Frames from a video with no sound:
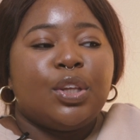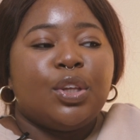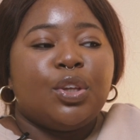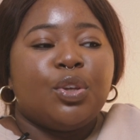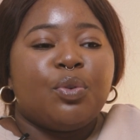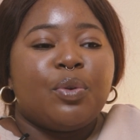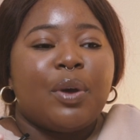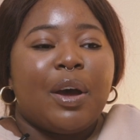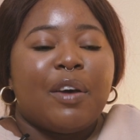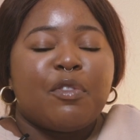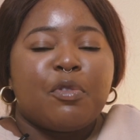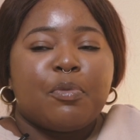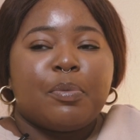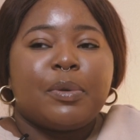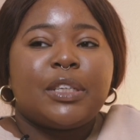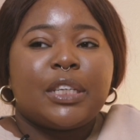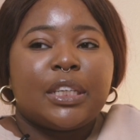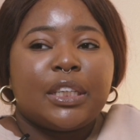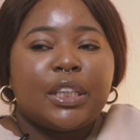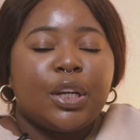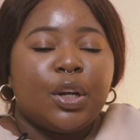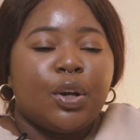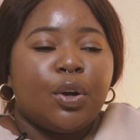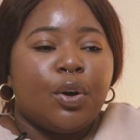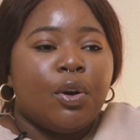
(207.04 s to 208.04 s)
you have a
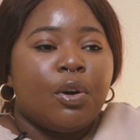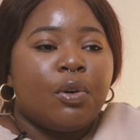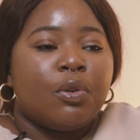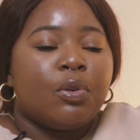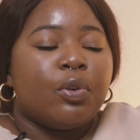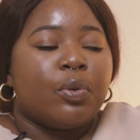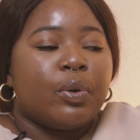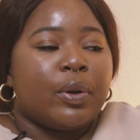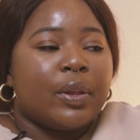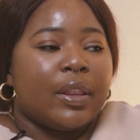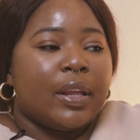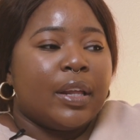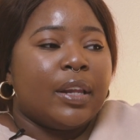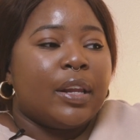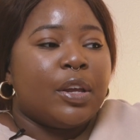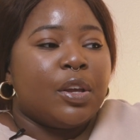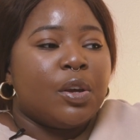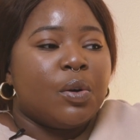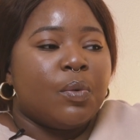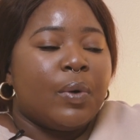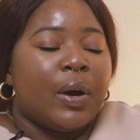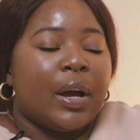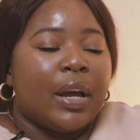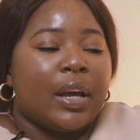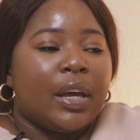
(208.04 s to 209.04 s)
particular goal or a thing that
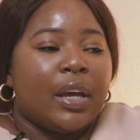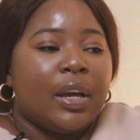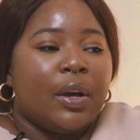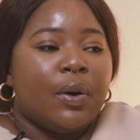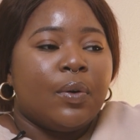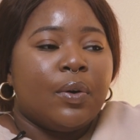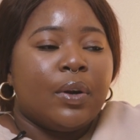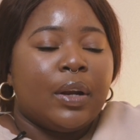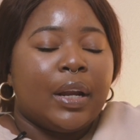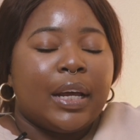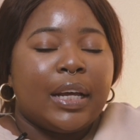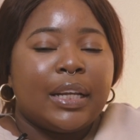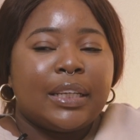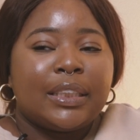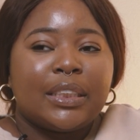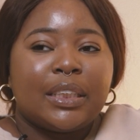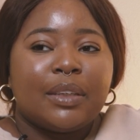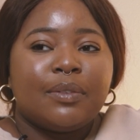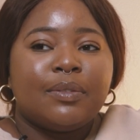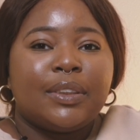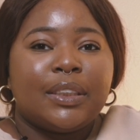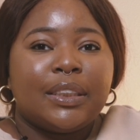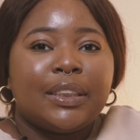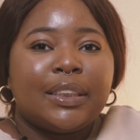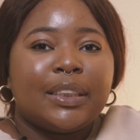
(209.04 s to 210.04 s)
you're working on. Like, in
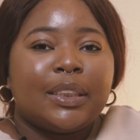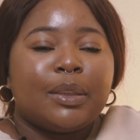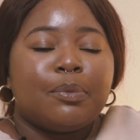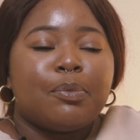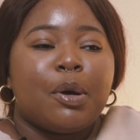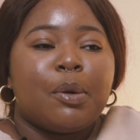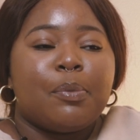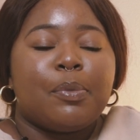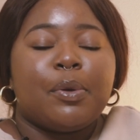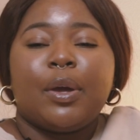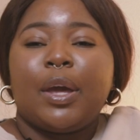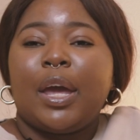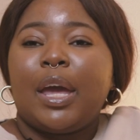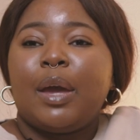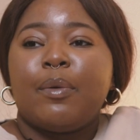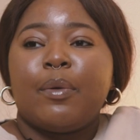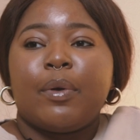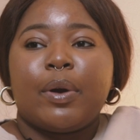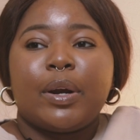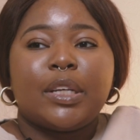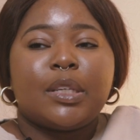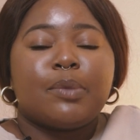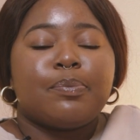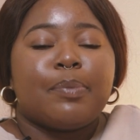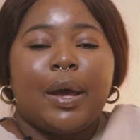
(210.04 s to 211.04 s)
some seasons it might be, okay, we're
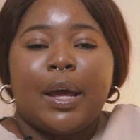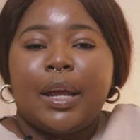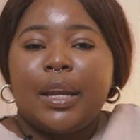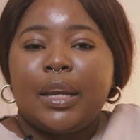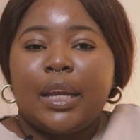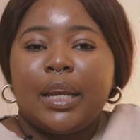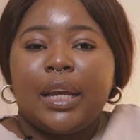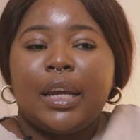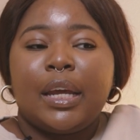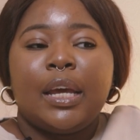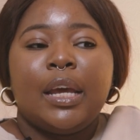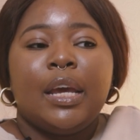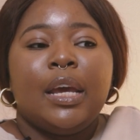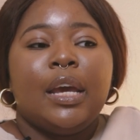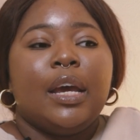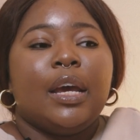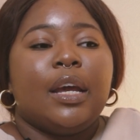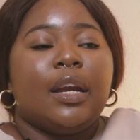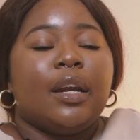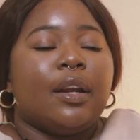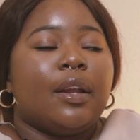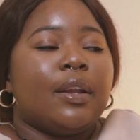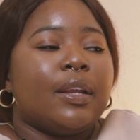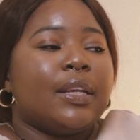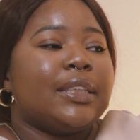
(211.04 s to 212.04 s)
expanding.
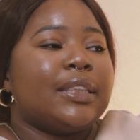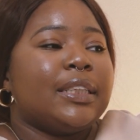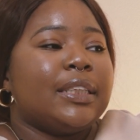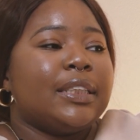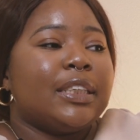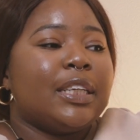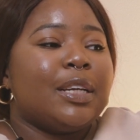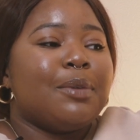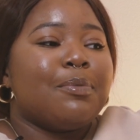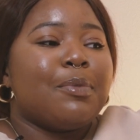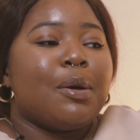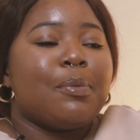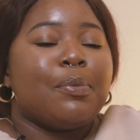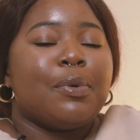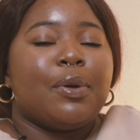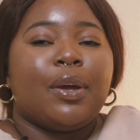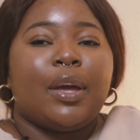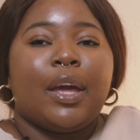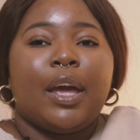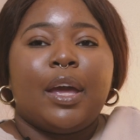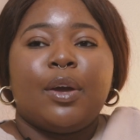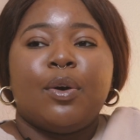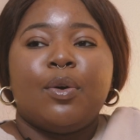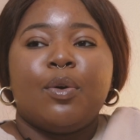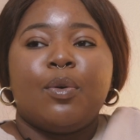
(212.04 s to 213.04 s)
In another season it might be,
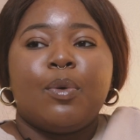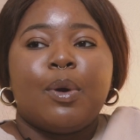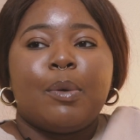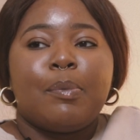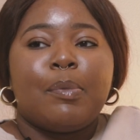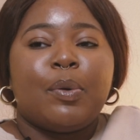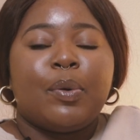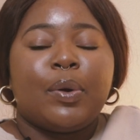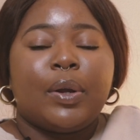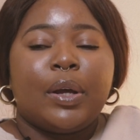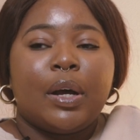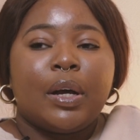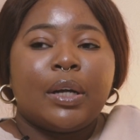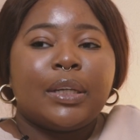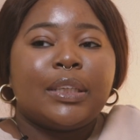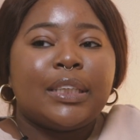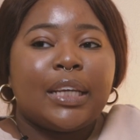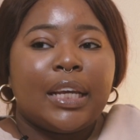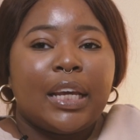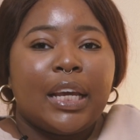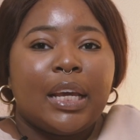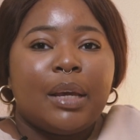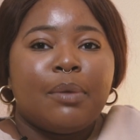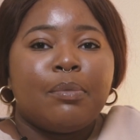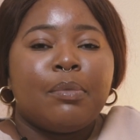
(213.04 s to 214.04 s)
okay, cool, we're building our
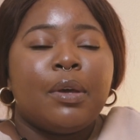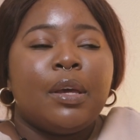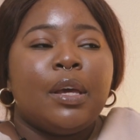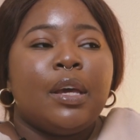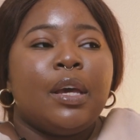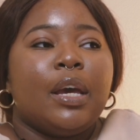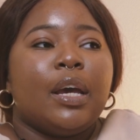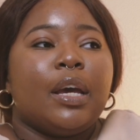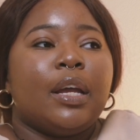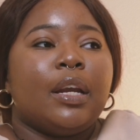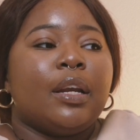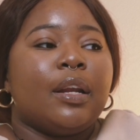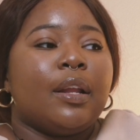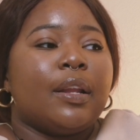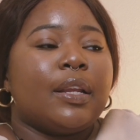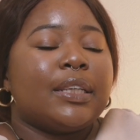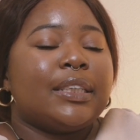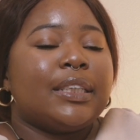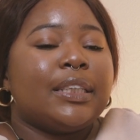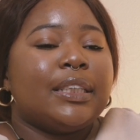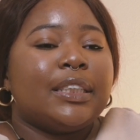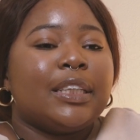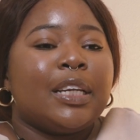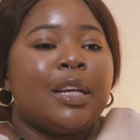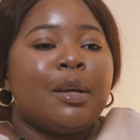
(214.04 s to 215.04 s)
team. In another
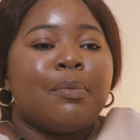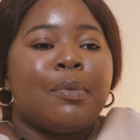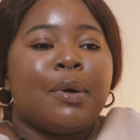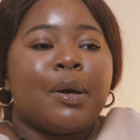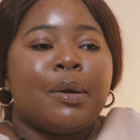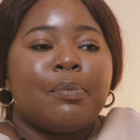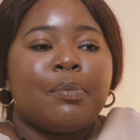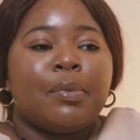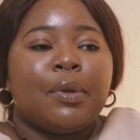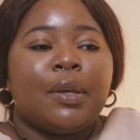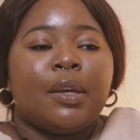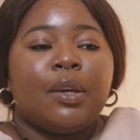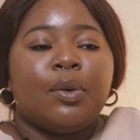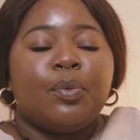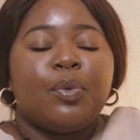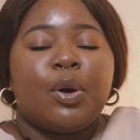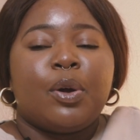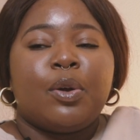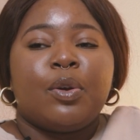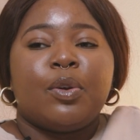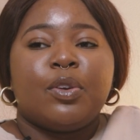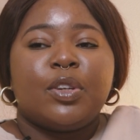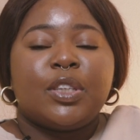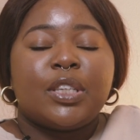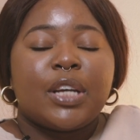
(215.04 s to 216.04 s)
season it might be,
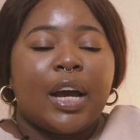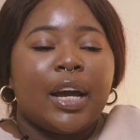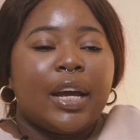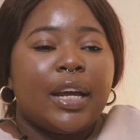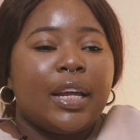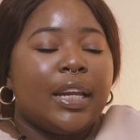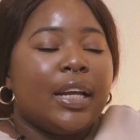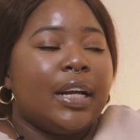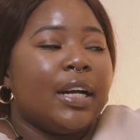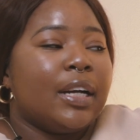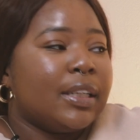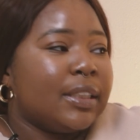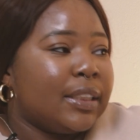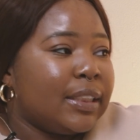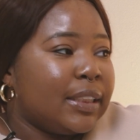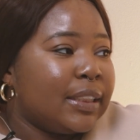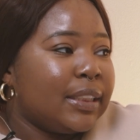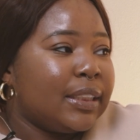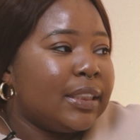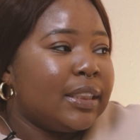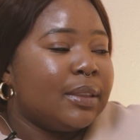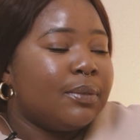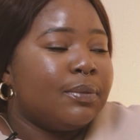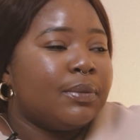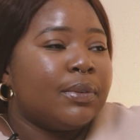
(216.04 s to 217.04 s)
we're tightening our
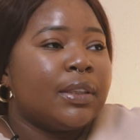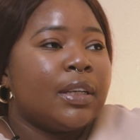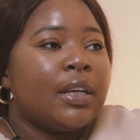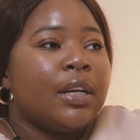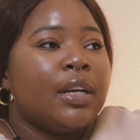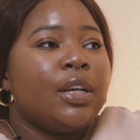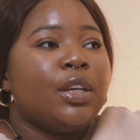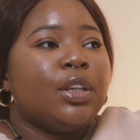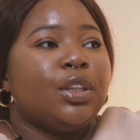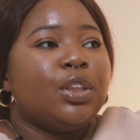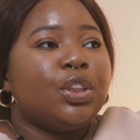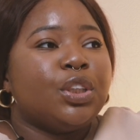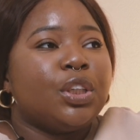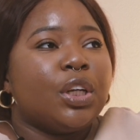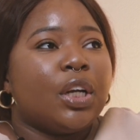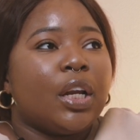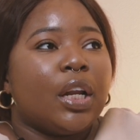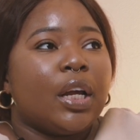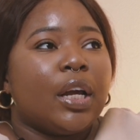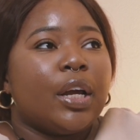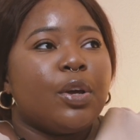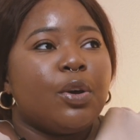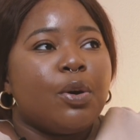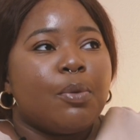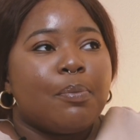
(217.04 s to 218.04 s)
systems. You should
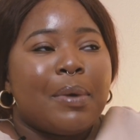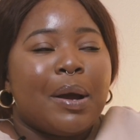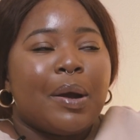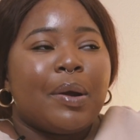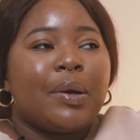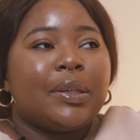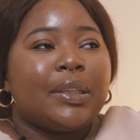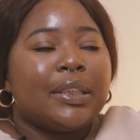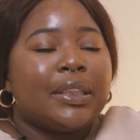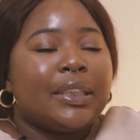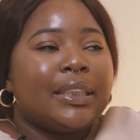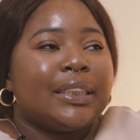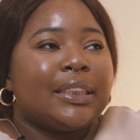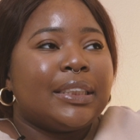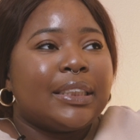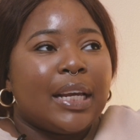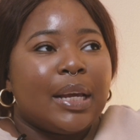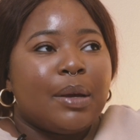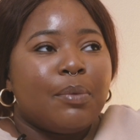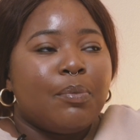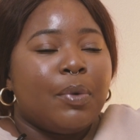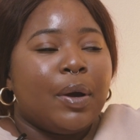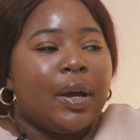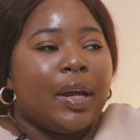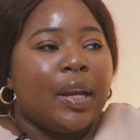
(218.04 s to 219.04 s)
look at your marriage in the
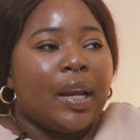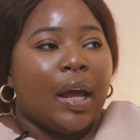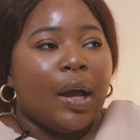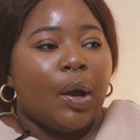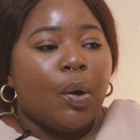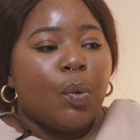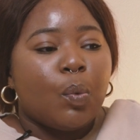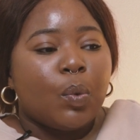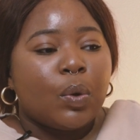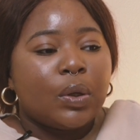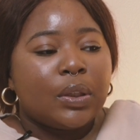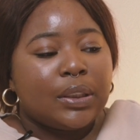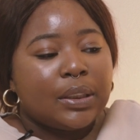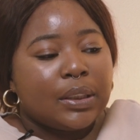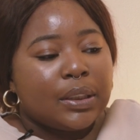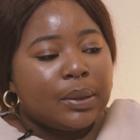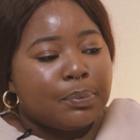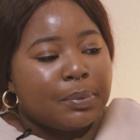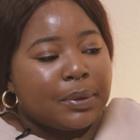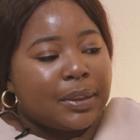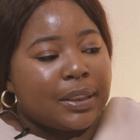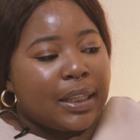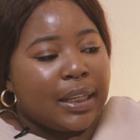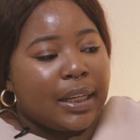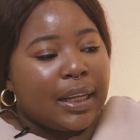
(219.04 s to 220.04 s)
same way. Like, what's the
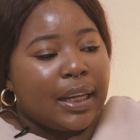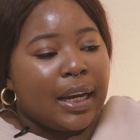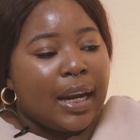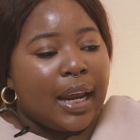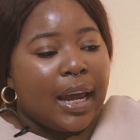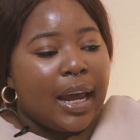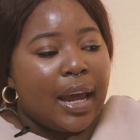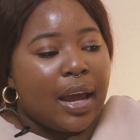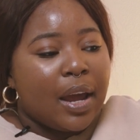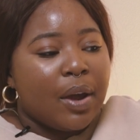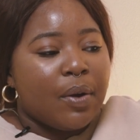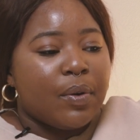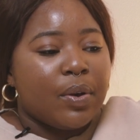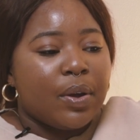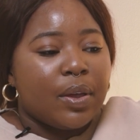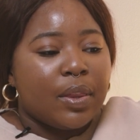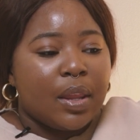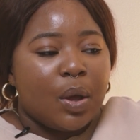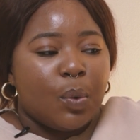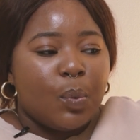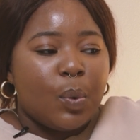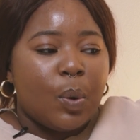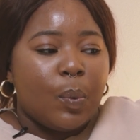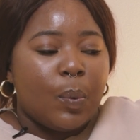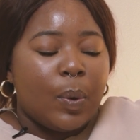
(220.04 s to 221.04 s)
particular area
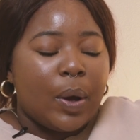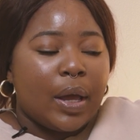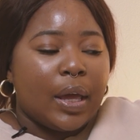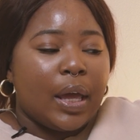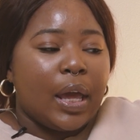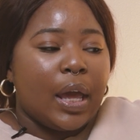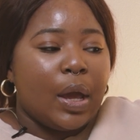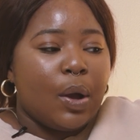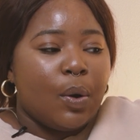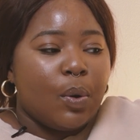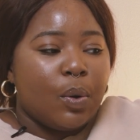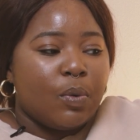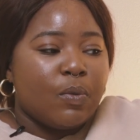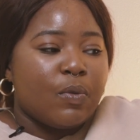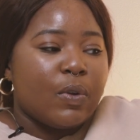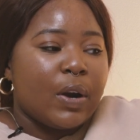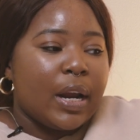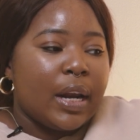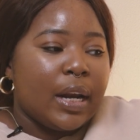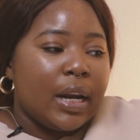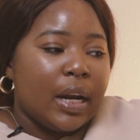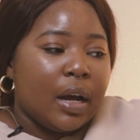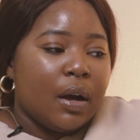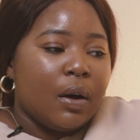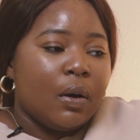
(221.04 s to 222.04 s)
that we're working on
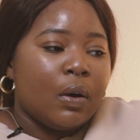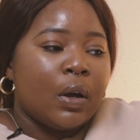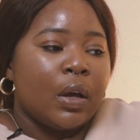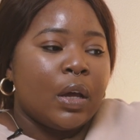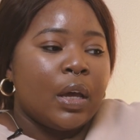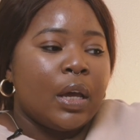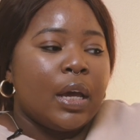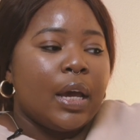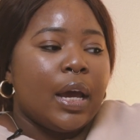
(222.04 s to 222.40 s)
right now?